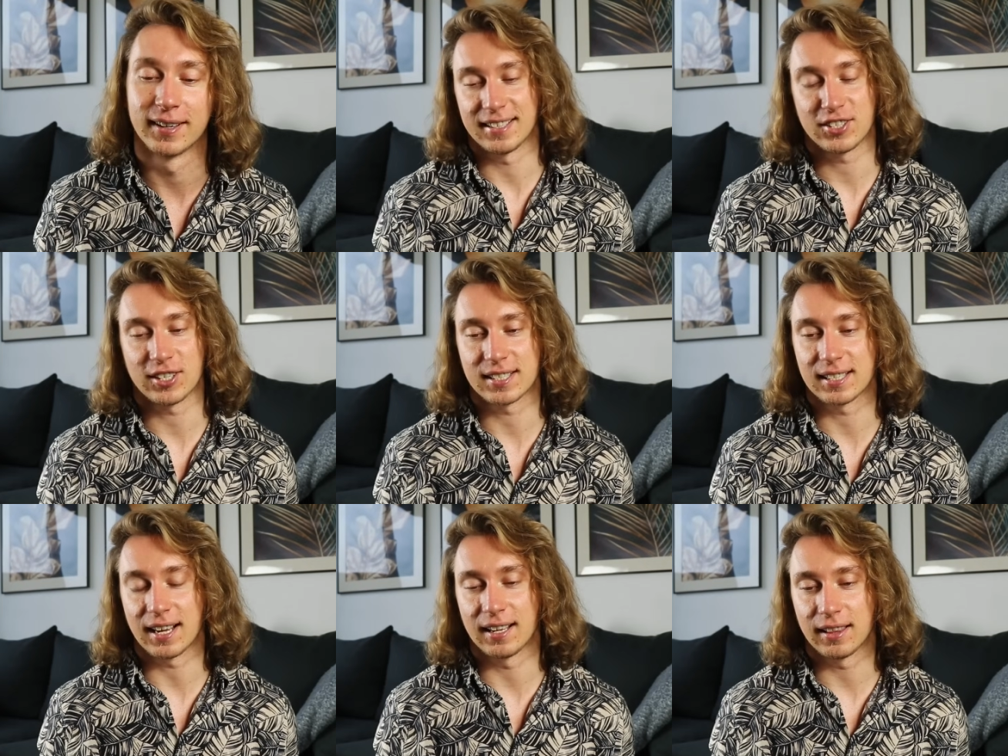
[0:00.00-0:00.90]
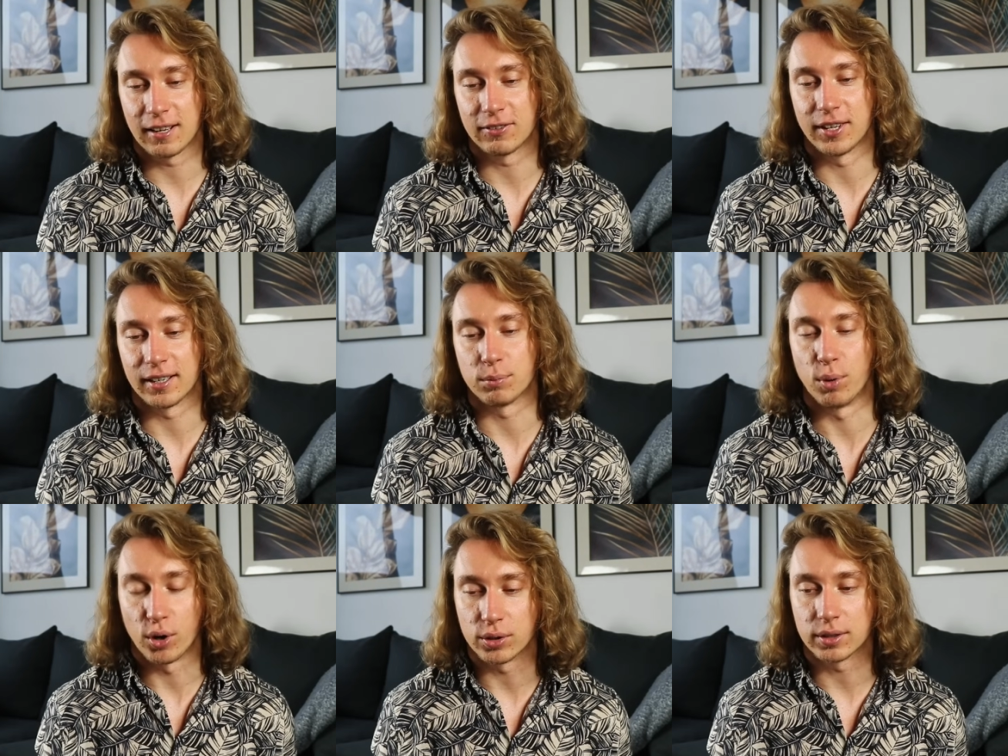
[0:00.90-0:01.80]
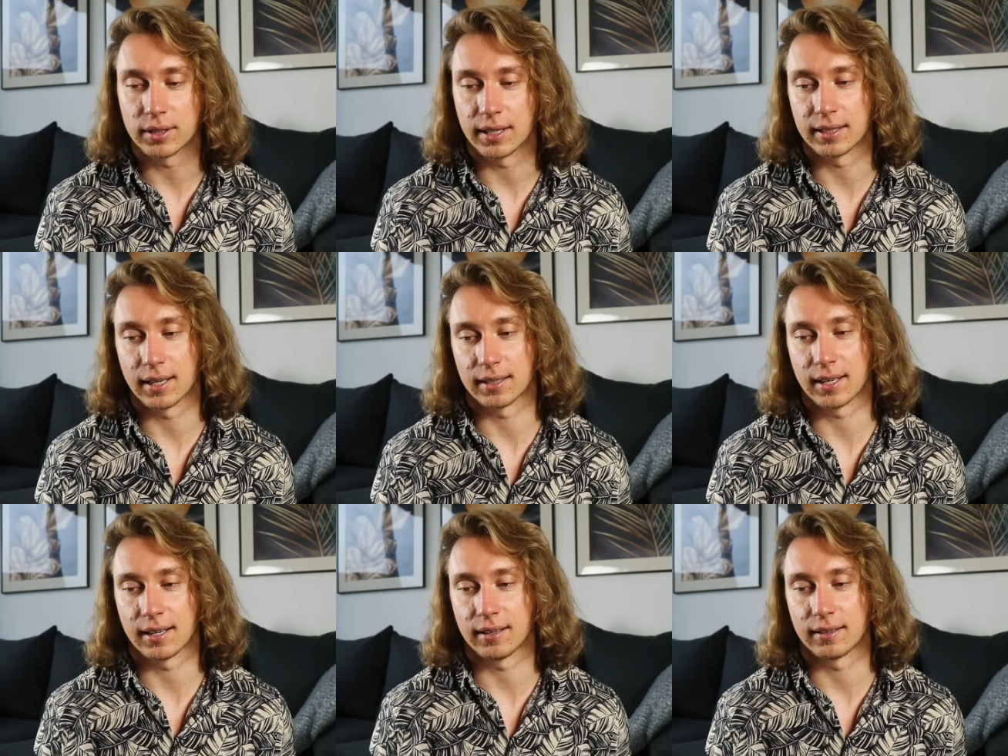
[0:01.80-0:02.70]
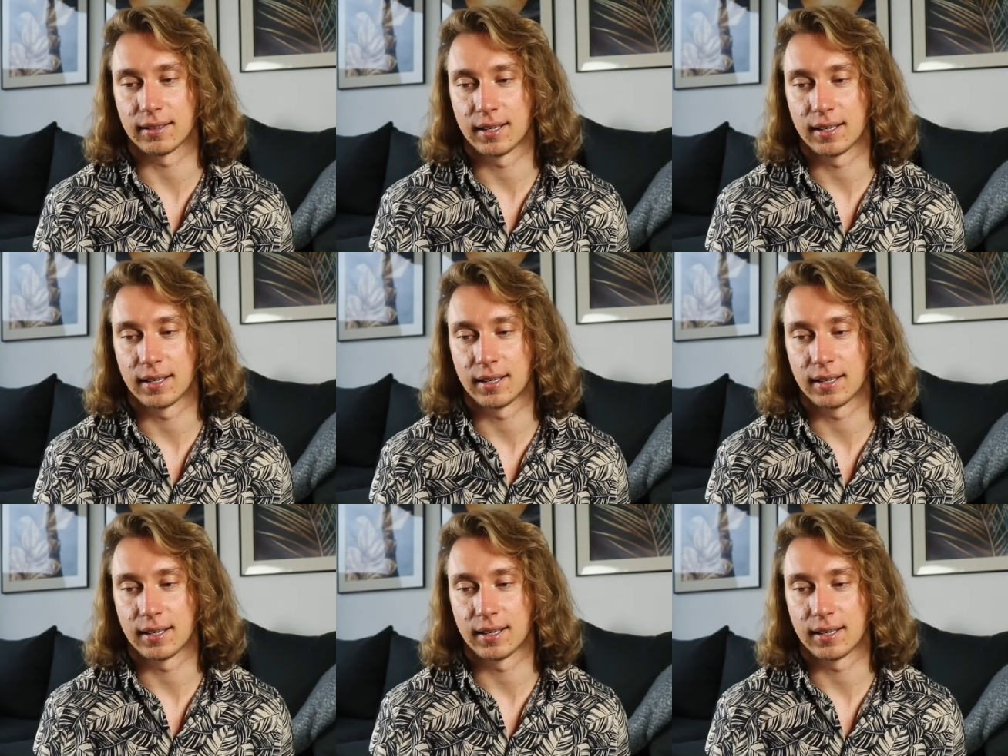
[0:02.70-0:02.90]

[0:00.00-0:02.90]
It's just, I love their bond and that they are